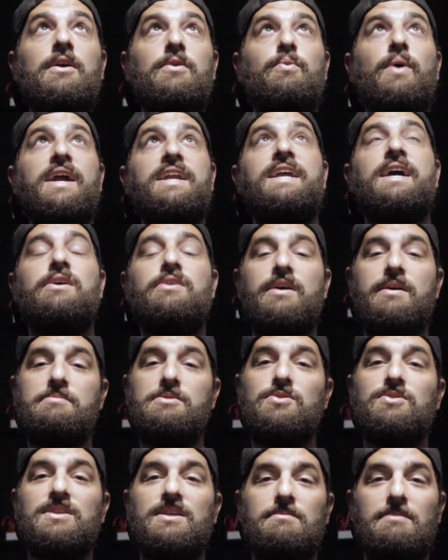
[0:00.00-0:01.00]
Right now,
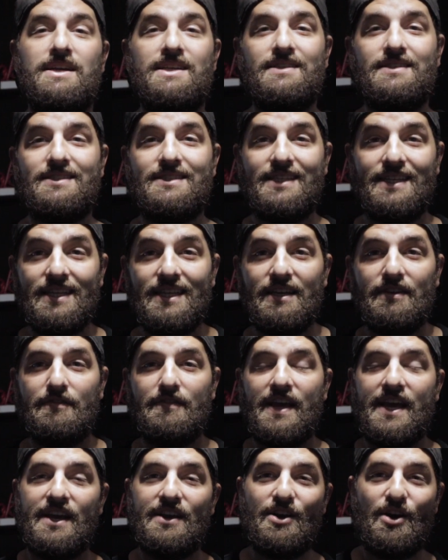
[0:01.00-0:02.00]
I'm using my ceiling
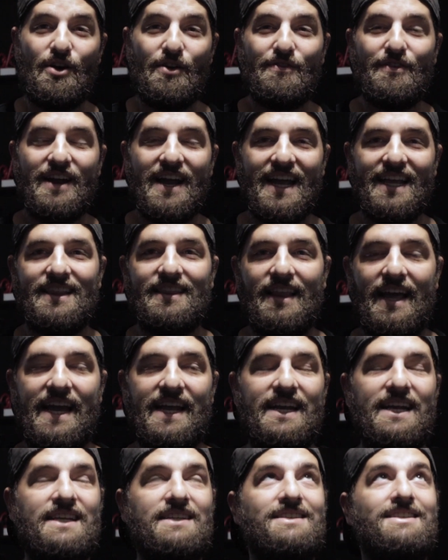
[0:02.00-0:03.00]
fan overhead
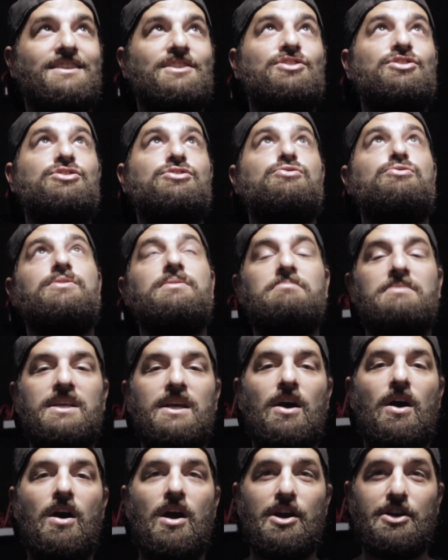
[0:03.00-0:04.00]
light. It is extremely
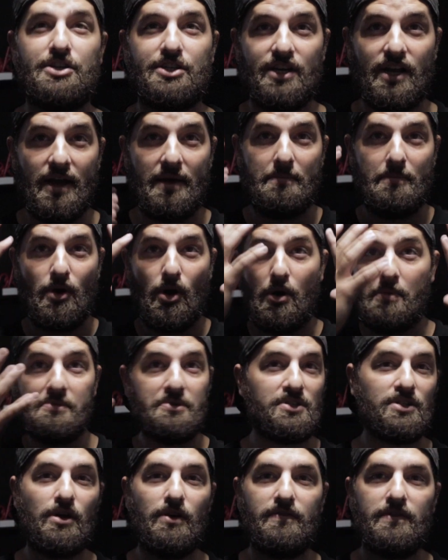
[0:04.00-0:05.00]
harsh. I'm
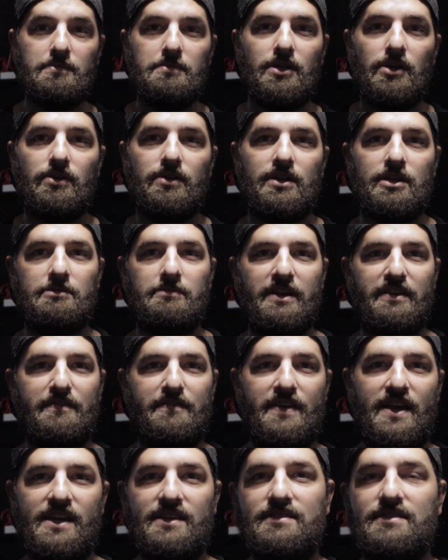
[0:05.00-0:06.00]
almost overblown on my
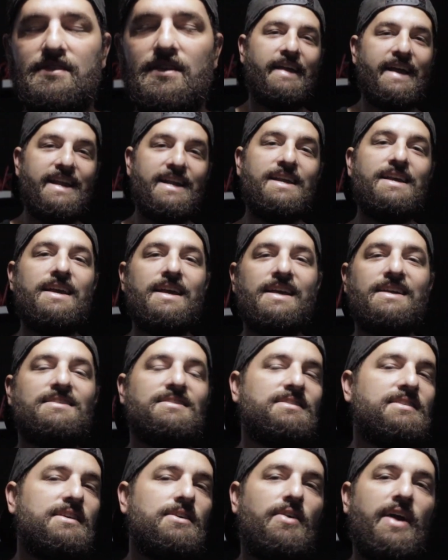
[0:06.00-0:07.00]
face. Lighting
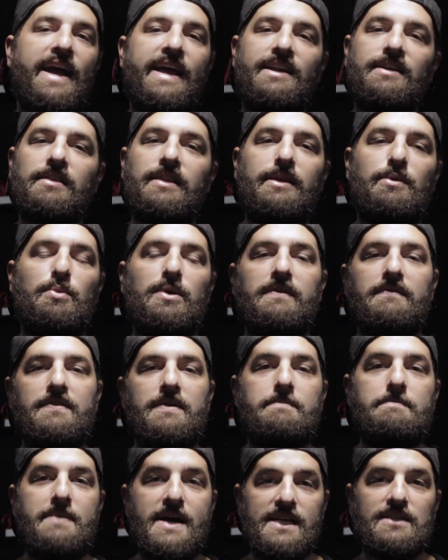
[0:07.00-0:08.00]
is single-handedly one of
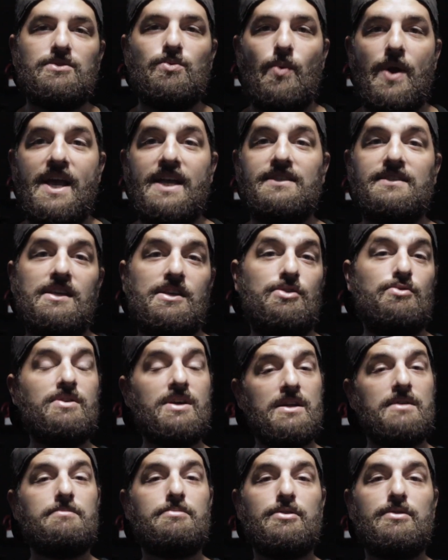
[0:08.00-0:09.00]
the best ways that you
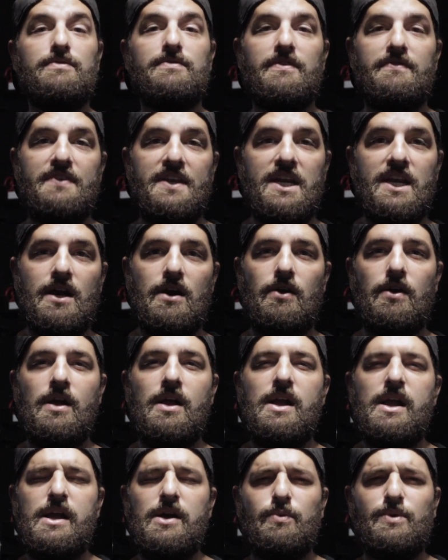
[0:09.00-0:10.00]
can improve a video.
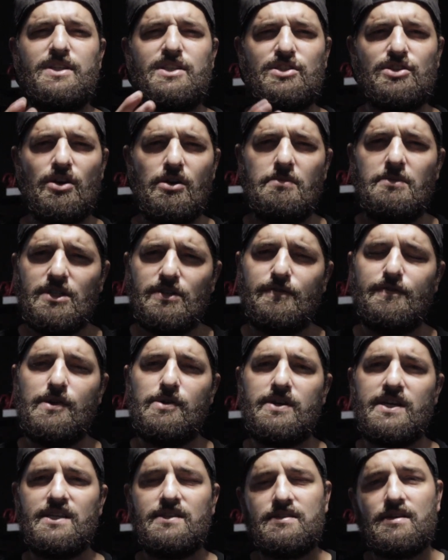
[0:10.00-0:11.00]
With so much
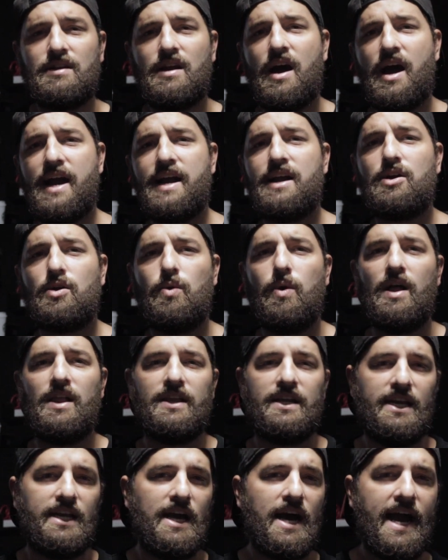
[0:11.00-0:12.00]
focus on higher
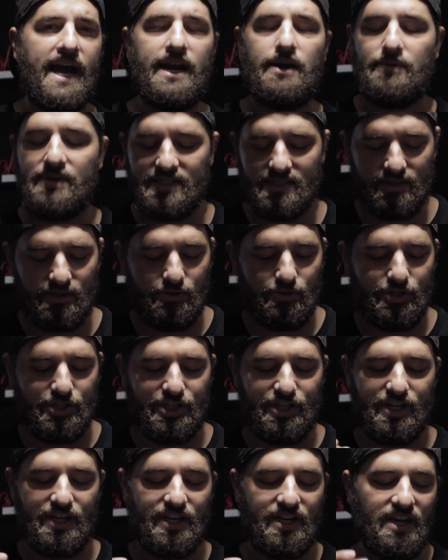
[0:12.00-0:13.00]
quality, higher
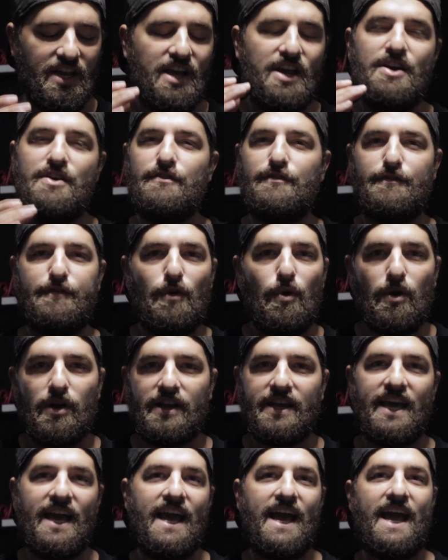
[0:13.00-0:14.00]
resolution,
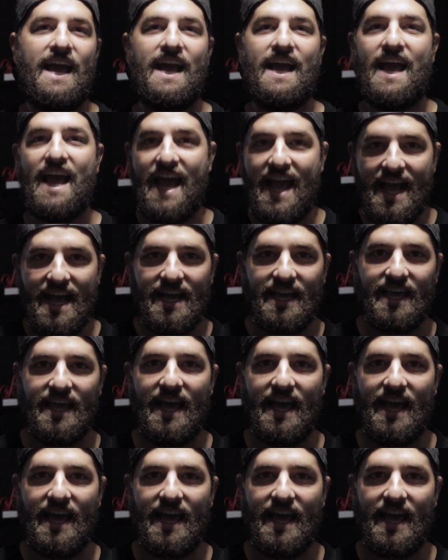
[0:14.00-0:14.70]
4K,